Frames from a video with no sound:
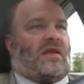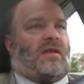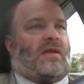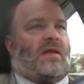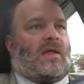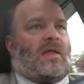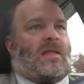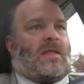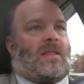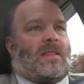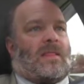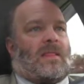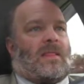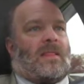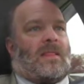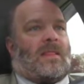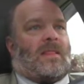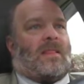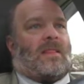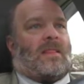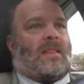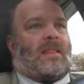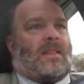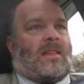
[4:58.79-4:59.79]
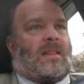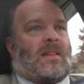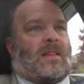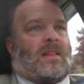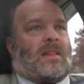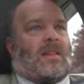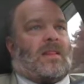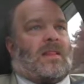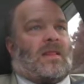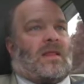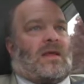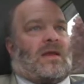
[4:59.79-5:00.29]

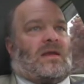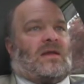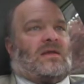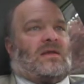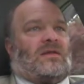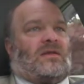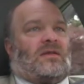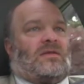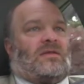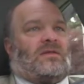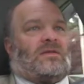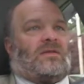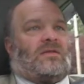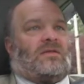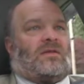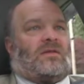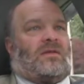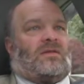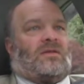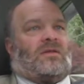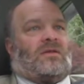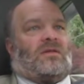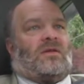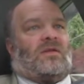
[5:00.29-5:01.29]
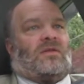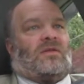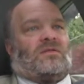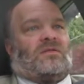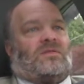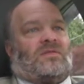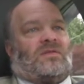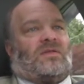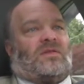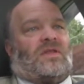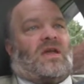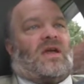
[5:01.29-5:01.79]
and I need another
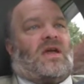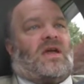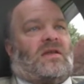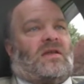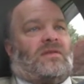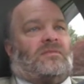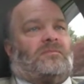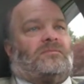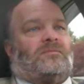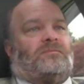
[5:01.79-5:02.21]
$100 for that.